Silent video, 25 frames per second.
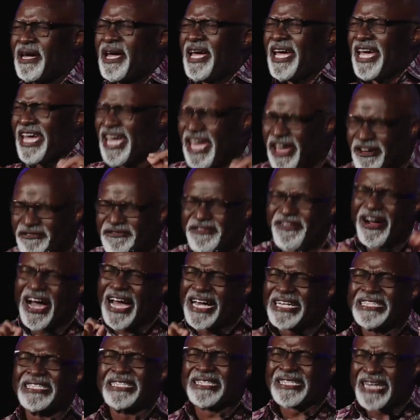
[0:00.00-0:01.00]
if
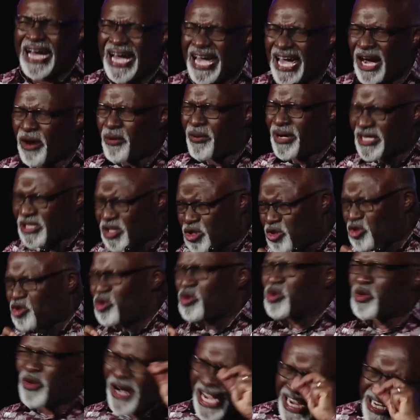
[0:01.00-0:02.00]
Isaiah was to
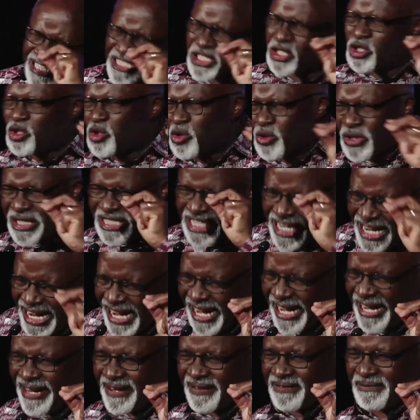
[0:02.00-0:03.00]
write
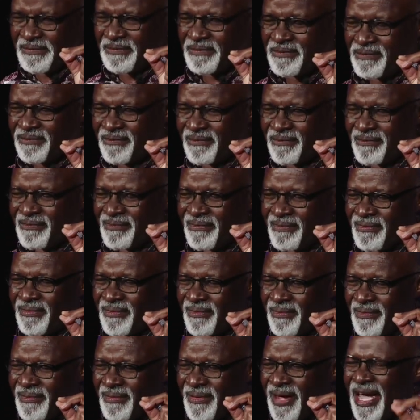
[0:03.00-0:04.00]
today,
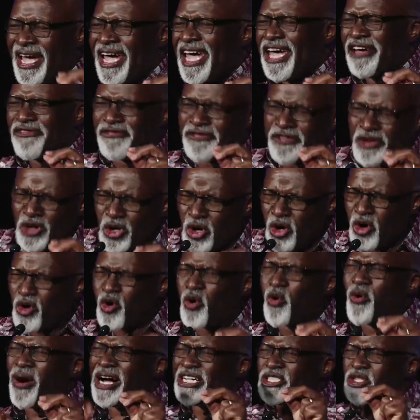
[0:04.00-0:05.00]
if Luke
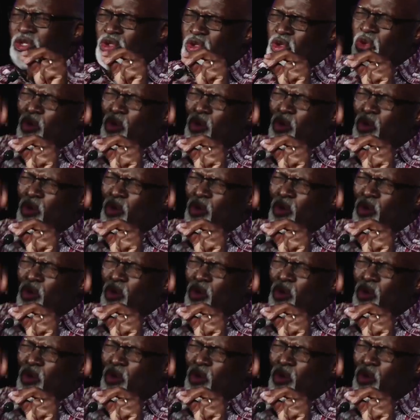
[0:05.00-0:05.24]
was to